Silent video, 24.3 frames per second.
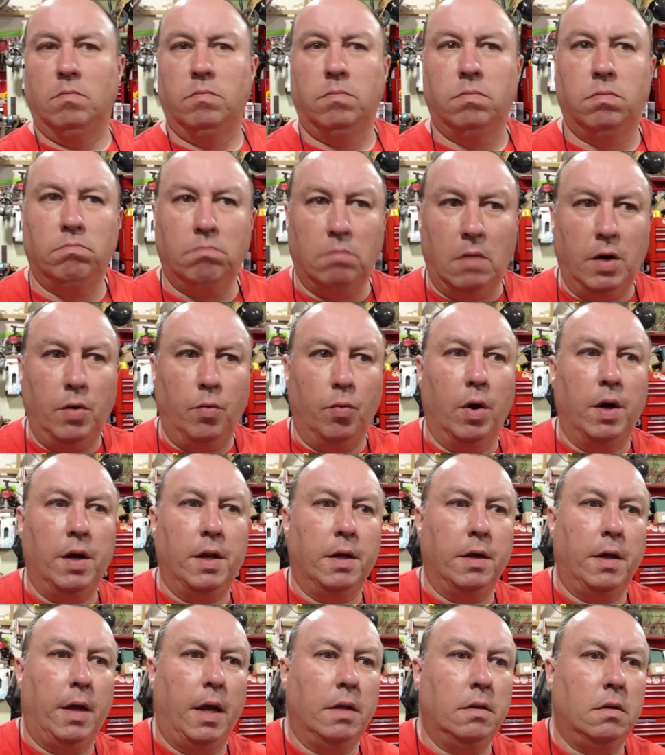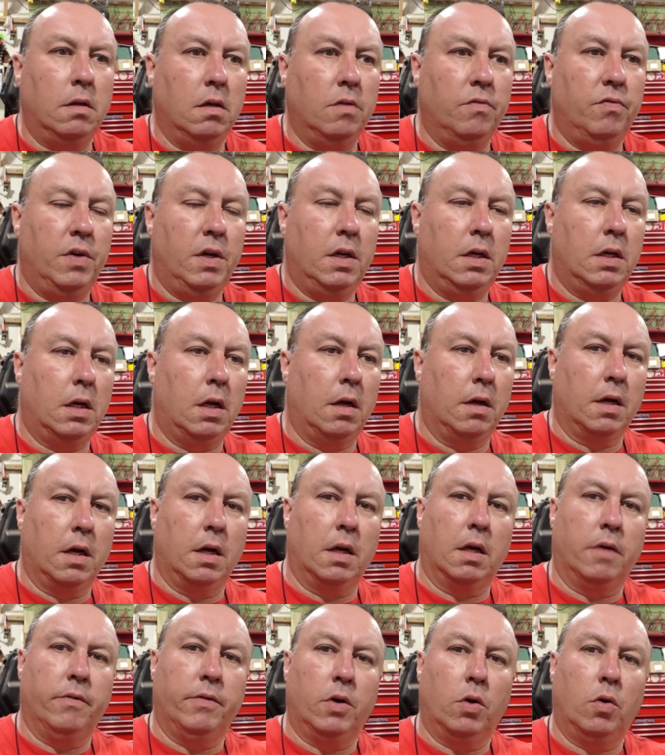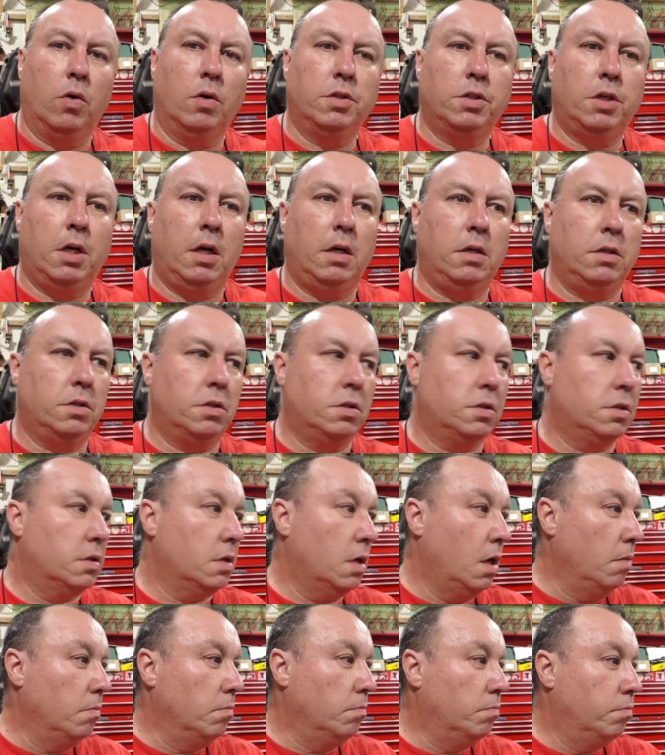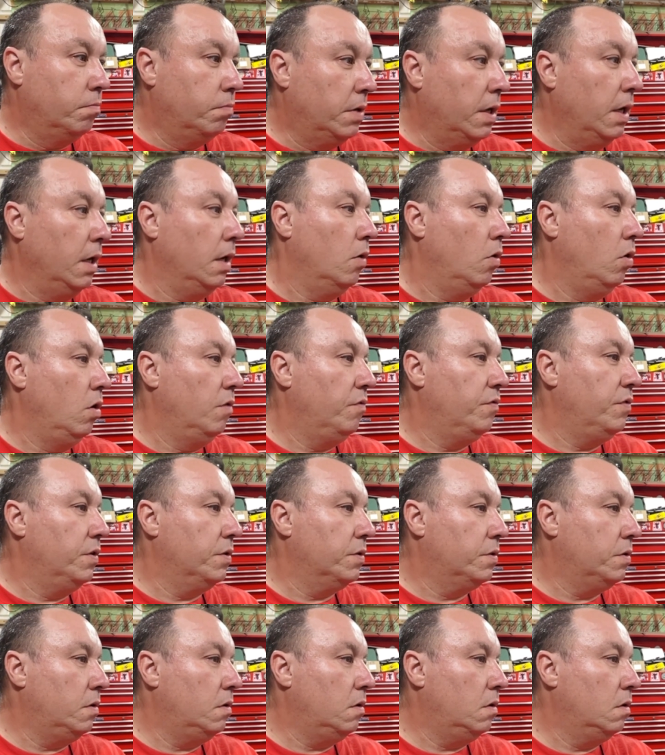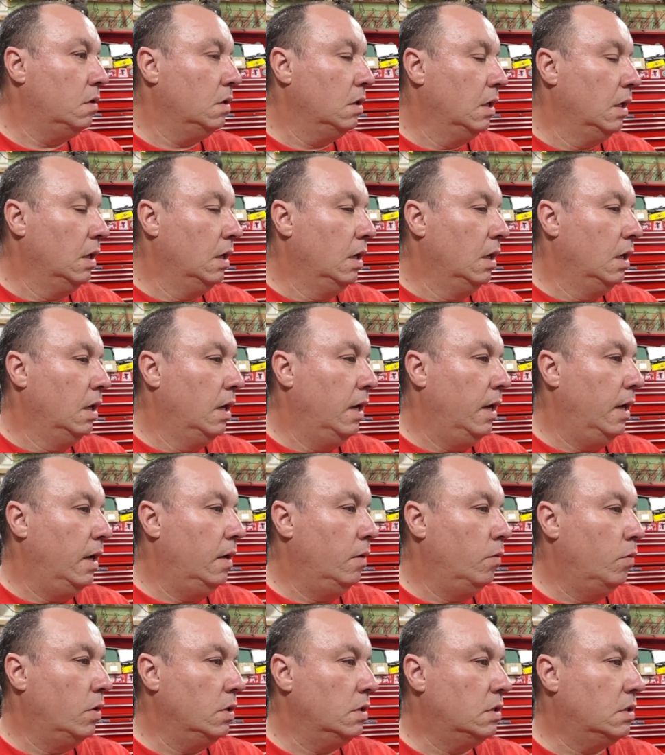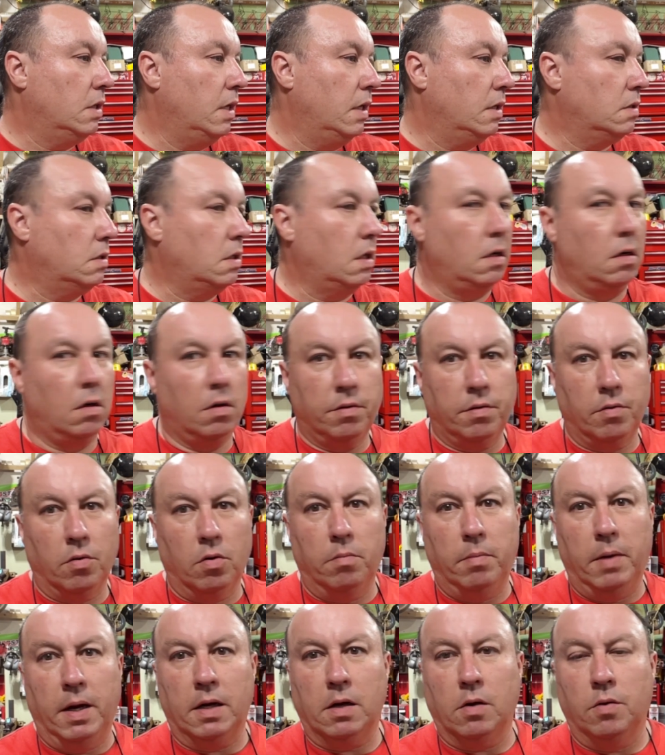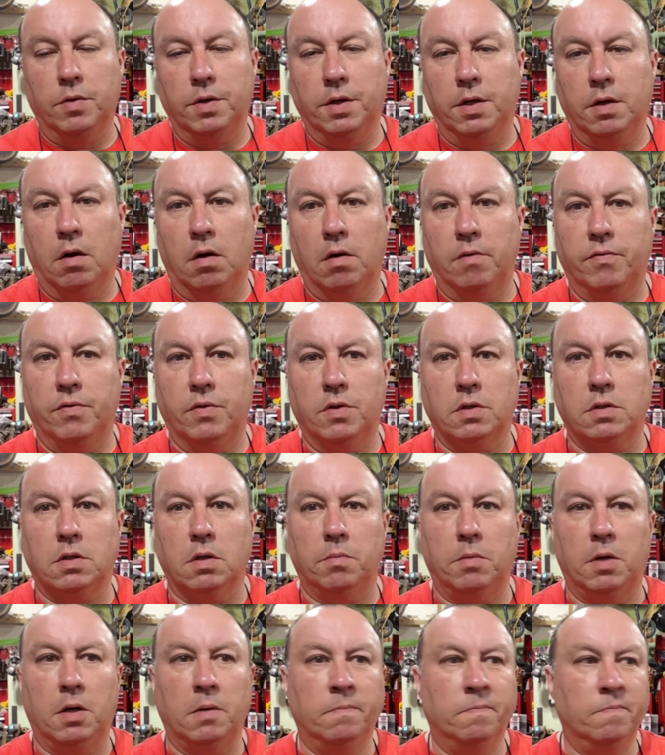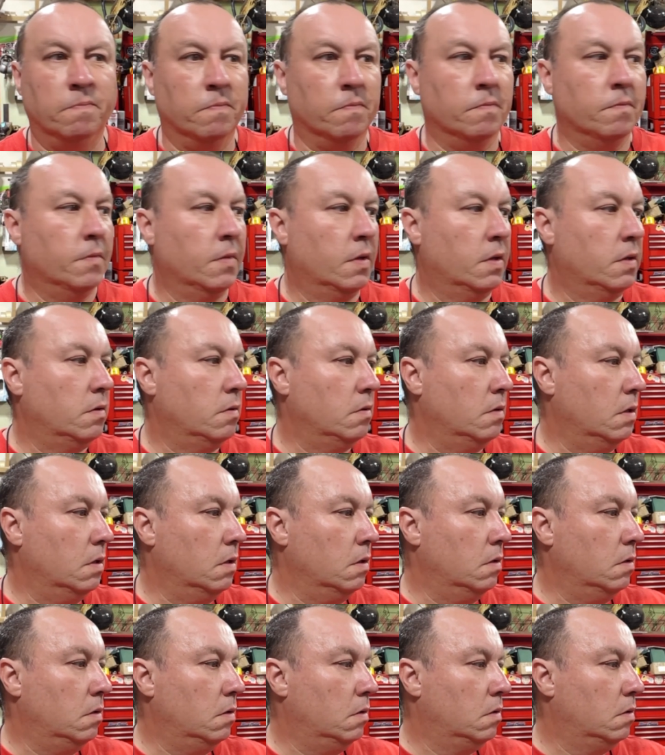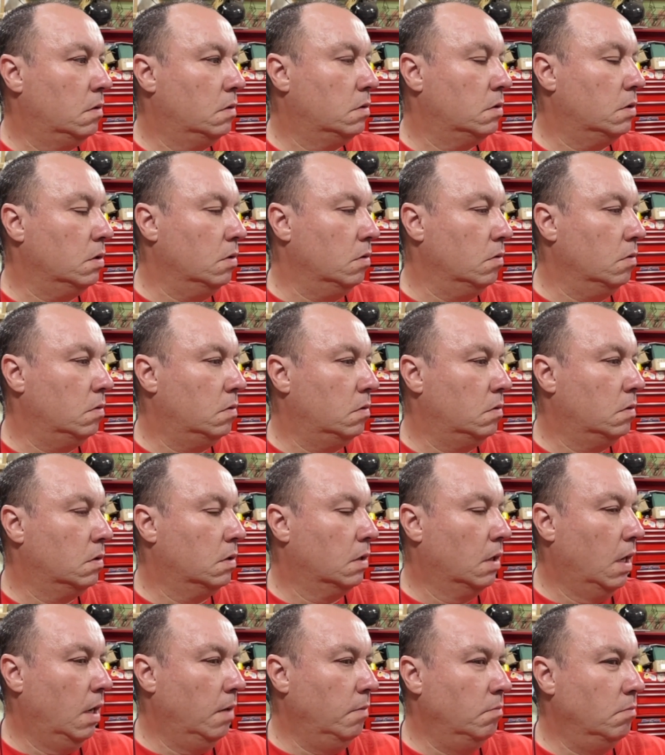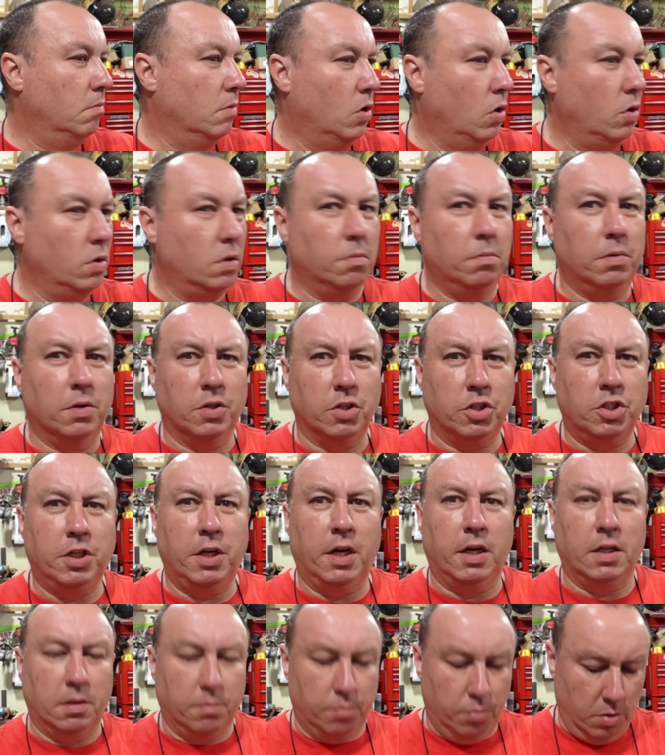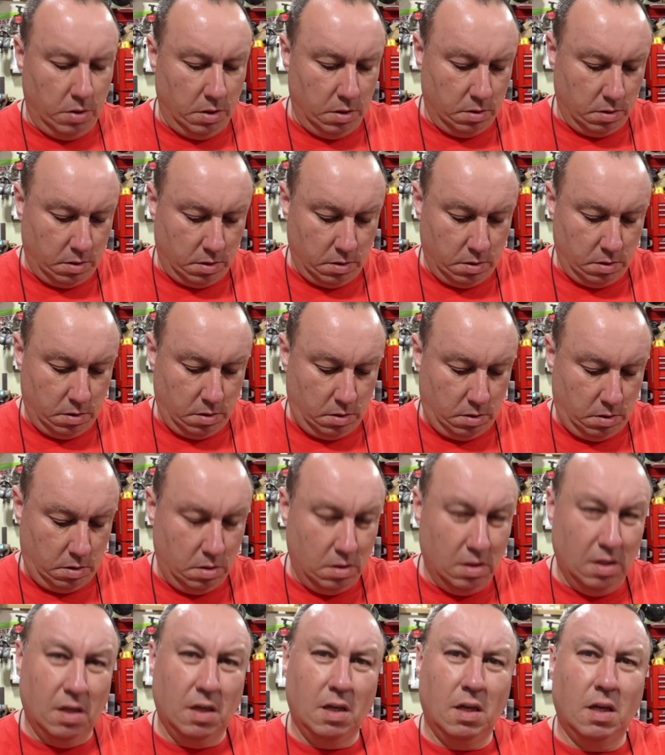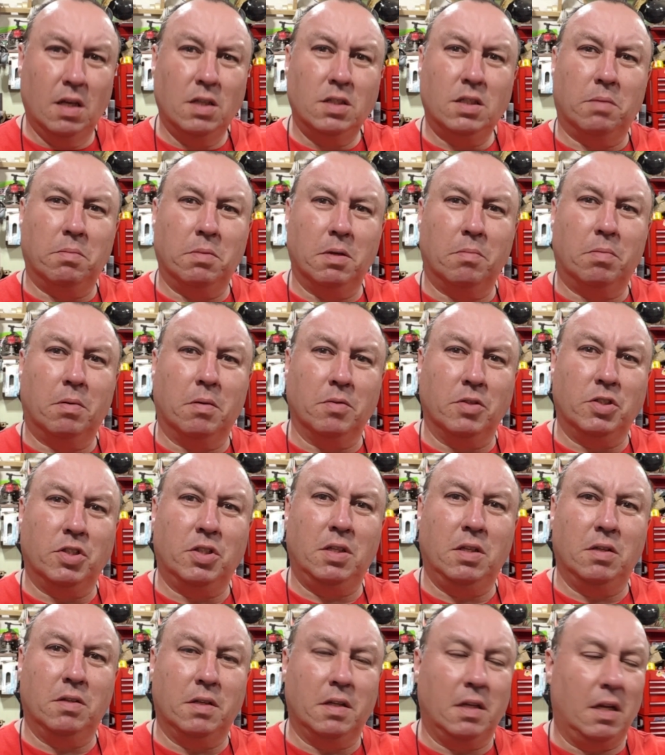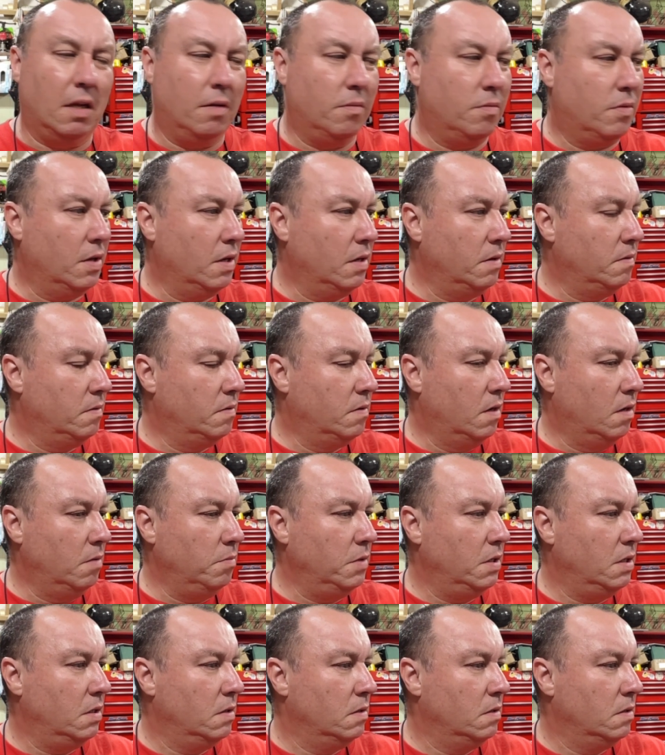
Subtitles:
my running ATV, and I got to give it an oil change. I'm getting oil filter, and once that's done, I'll throw it back out in the yard for the summer. So I'm going to build a shed to put in, because somebody will probably steal the damn thing on me.